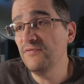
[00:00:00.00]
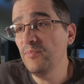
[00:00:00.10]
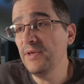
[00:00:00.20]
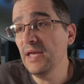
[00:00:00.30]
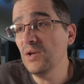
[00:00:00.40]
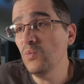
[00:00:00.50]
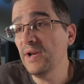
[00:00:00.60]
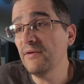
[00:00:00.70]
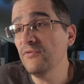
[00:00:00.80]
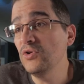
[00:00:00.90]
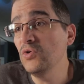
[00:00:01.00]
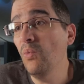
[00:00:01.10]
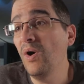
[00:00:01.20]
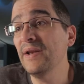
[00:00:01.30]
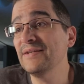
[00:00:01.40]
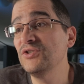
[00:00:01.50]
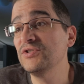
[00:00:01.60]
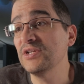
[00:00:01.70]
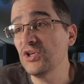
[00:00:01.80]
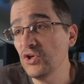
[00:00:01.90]
a VPN whenever you want to
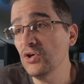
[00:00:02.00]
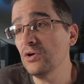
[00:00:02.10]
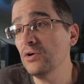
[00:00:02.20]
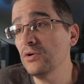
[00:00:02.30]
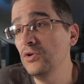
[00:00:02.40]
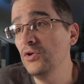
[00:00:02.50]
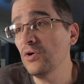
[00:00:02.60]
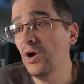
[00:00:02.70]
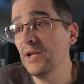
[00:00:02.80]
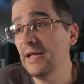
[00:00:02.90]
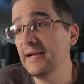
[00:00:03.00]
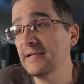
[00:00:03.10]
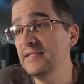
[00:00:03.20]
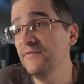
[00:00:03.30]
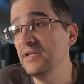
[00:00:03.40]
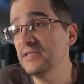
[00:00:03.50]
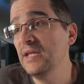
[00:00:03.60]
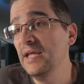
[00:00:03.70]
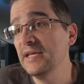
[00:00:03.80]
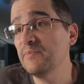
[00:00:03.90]
secure your online activities,
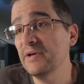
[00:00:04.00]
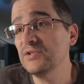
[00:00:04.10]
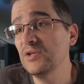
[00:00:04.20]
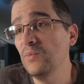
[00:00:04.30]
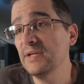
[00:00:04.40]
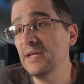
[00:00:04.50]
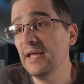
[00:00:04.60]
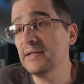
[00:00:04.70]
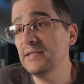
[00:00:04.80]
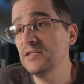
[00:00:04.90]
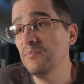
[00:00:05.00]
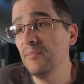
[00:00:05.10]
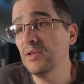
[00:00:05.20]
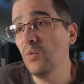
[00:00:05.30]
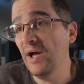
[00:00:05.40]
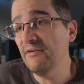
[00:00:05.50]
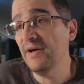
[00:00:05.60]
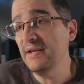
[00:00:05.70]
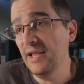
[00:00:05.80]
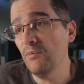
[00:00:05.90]
especially when connecting to public
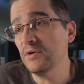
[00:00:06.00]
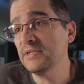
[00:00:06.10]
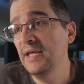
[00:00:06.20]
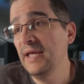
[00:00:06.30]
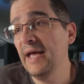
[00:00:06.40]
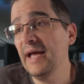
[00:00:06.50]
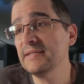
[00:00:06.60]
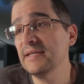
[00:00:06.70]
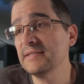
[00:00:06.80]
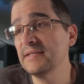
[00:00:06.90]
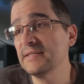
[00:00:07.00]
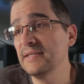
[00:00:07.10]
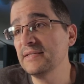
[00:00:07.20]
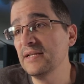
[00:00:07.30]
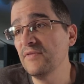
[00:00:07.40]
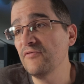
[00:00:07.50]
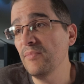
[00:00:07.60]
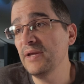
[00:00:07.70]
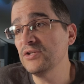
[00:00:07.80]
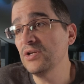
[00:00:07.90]
Wi-Fi networks, accessing sensitive
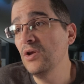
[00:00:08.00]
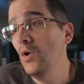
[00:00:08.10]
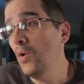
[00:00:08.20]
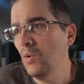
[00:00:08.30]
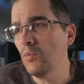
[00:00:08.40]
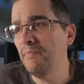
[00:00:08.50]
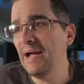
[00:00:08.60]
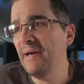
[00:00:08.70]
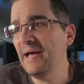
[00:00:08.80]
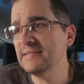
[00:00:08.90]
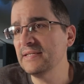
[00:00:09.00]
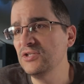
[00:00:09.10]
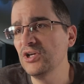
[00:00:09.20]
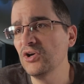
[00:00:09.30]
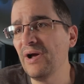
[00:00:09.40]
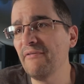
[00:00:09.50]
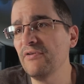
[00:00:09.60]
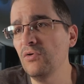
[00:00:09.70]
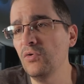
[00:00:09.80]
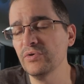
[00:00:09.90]
information, or bypassing
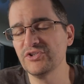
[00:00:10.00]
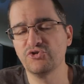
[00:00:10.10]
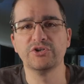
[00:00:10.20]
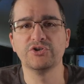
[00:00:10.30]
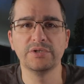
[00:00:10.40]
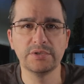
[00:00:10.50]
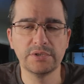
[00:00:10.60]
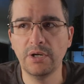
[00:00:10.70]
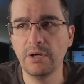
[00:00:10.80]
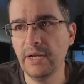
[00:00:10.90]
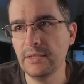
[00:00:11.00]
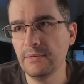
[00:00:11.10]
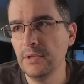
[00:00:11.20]
geographical restrictions. All right.